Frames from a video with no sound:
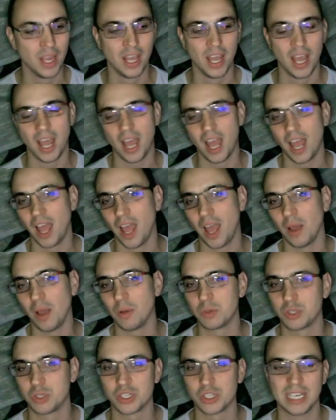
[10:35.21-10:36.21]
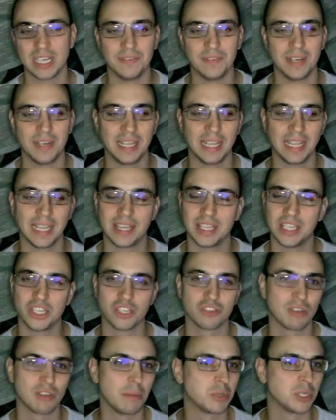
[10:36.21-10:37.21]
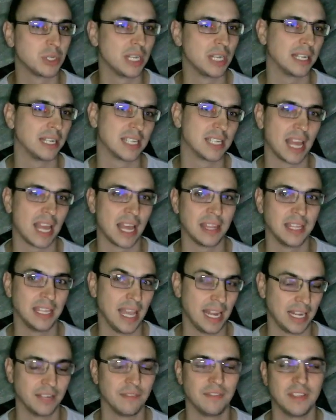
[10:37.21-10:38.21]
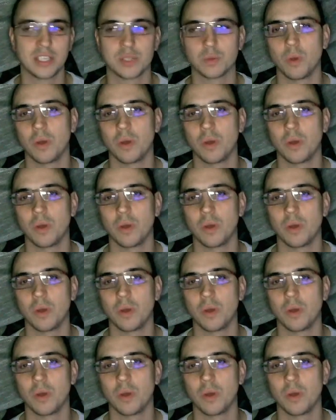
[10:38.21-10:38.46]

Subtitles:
I'll just leave a link in the description and at the end of this one,